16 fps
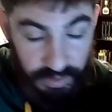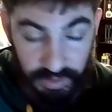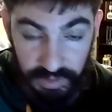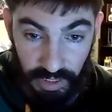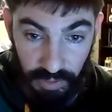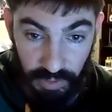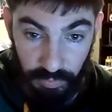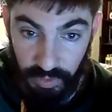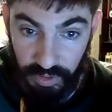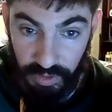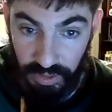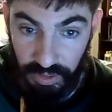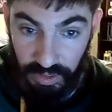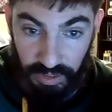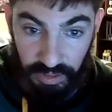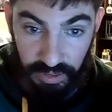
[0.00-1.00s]
Same with
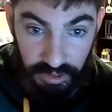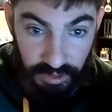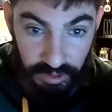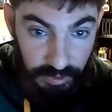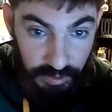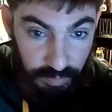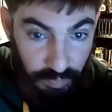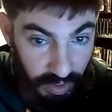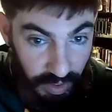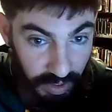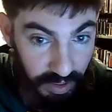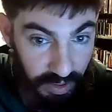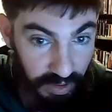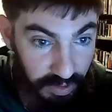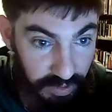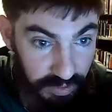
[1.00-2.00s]
the
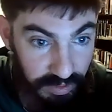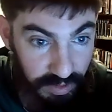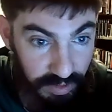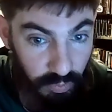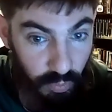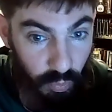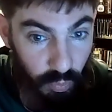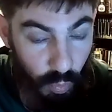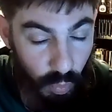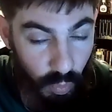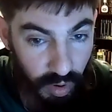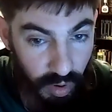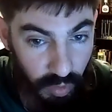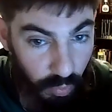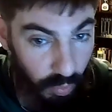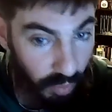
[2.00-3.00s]
a
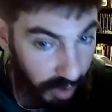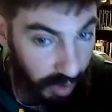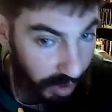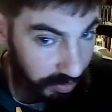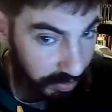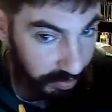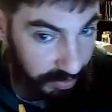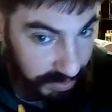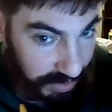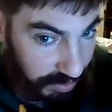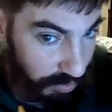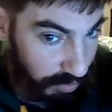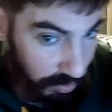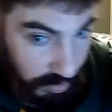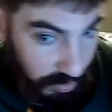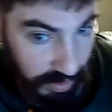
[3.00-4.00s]
1 or a 0.